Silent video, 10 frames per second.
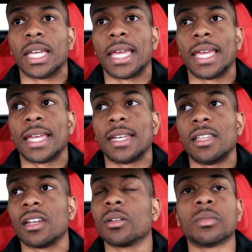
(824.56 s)
and,
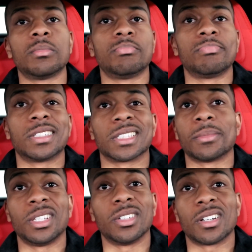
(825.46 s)
you know, because
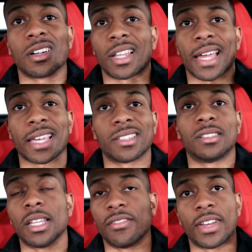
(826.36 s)
I'm still young, like, I can
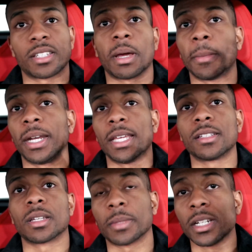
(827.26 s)
invest my money
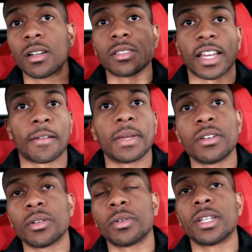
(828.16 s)
in something else like I've
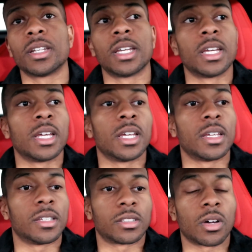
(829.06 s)
been doing.
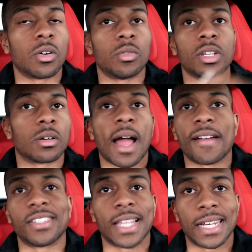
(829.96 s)
So, you know,
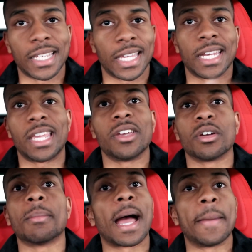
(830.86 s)
obviously I didn't get
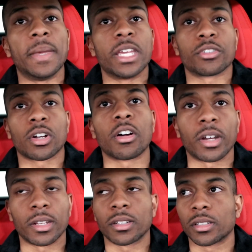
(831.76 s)
here by being
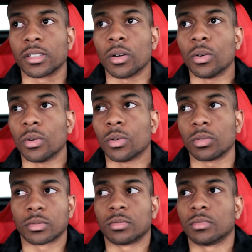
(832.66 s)
retarded. So,
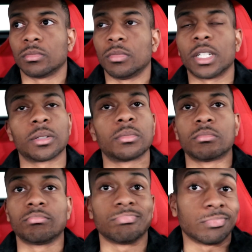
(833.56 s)
you know,
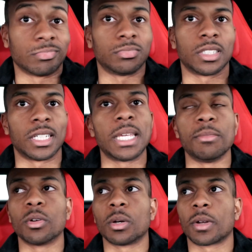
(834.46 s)
I'm gonna keep
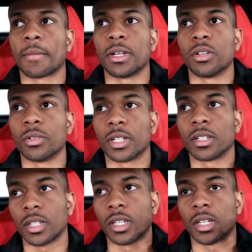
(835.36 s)
doing what I've been doing.
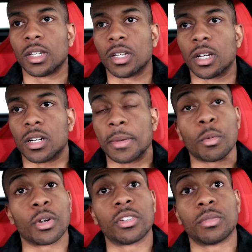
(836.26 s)
It
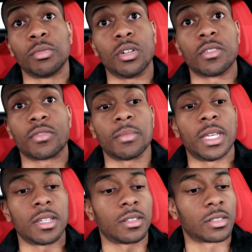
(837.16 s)
works good for
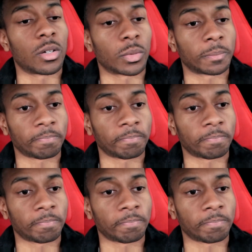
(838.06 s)
me. So,